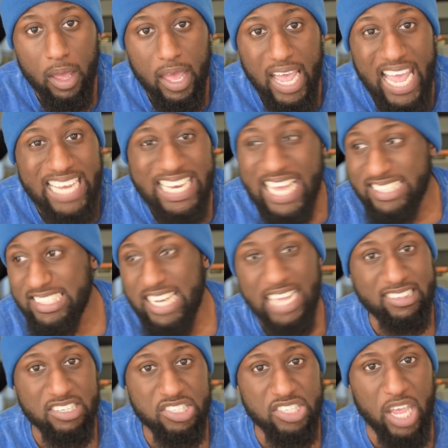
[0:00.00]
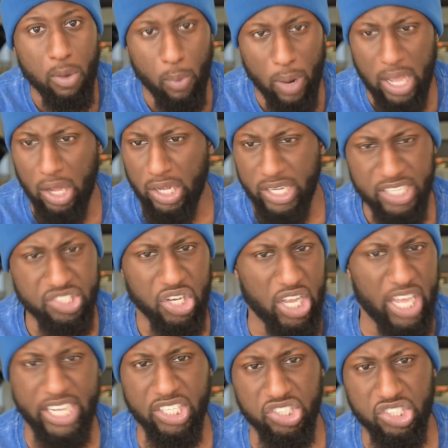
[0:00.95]
And that's not to say, well, his
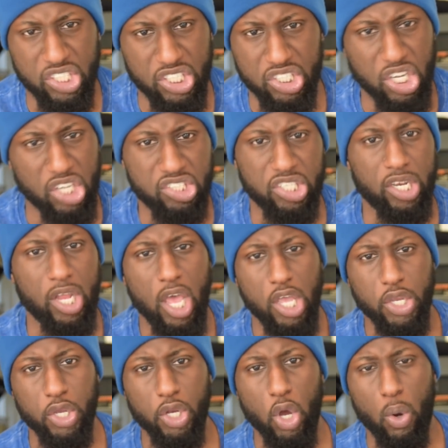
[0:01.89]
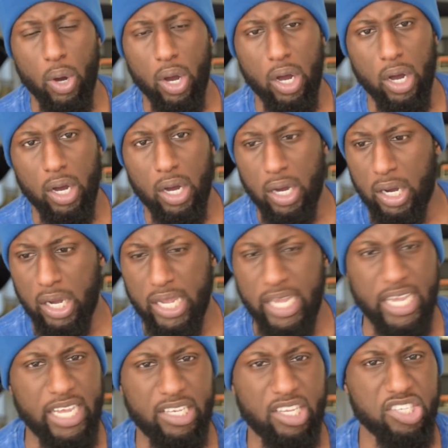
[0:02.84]
legacy doesn't, you know,
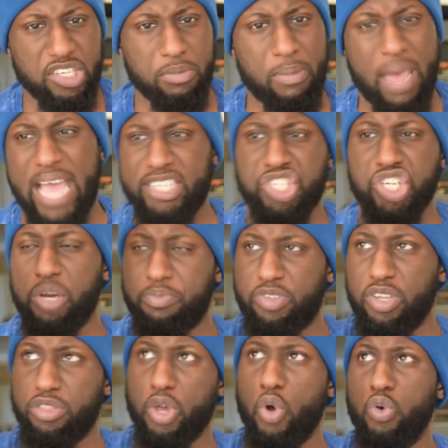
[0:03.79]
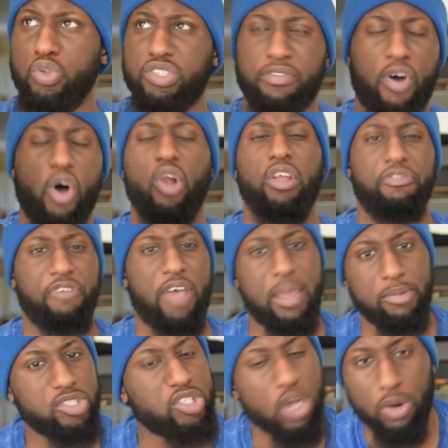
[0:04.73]
it doesn't match up to those of Hall of
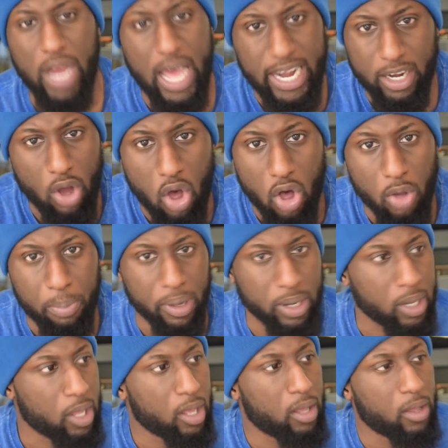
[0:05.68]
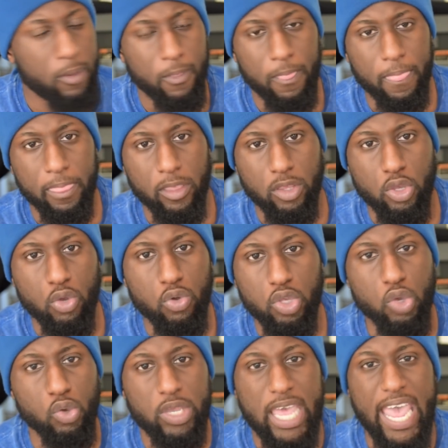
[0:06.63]
Famers. No, not at all. But
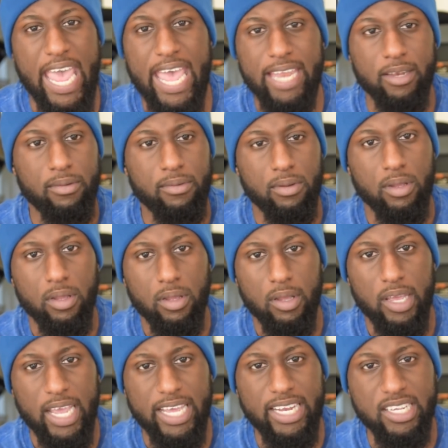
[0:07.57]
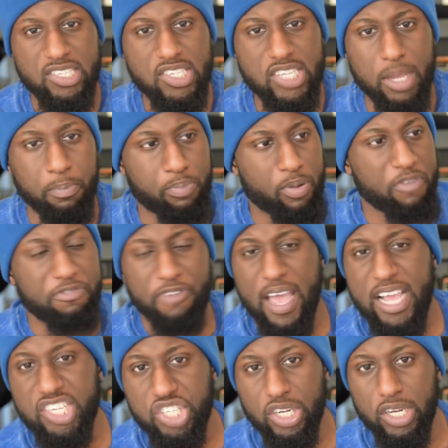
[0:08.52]
you can't,
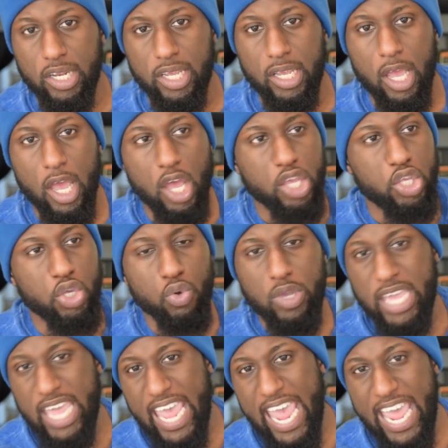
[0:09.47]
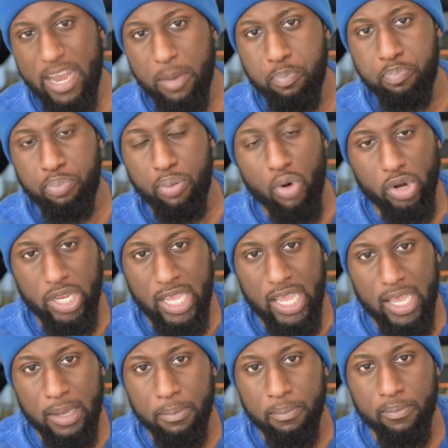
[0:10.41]
professionally, you can't put
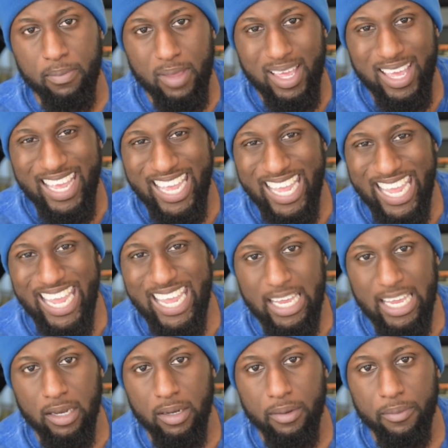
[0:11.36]
him in